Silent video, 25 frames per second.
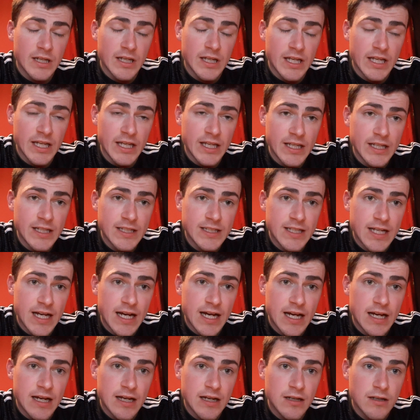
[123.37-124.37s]
He's
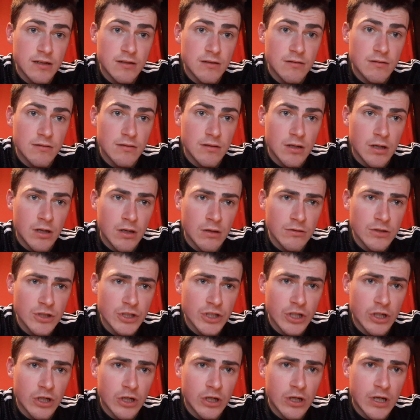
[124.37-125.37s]

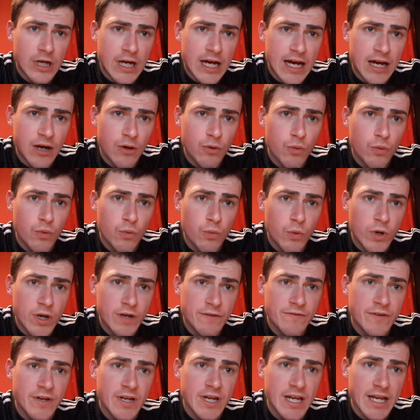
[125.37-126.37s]
also out
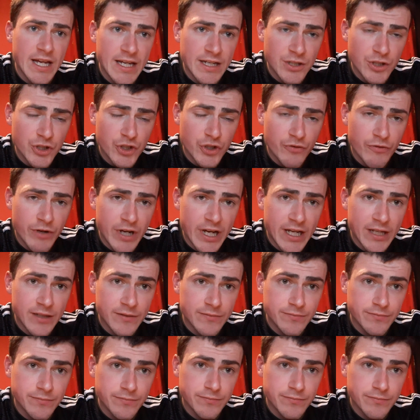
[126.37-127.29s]
with injury.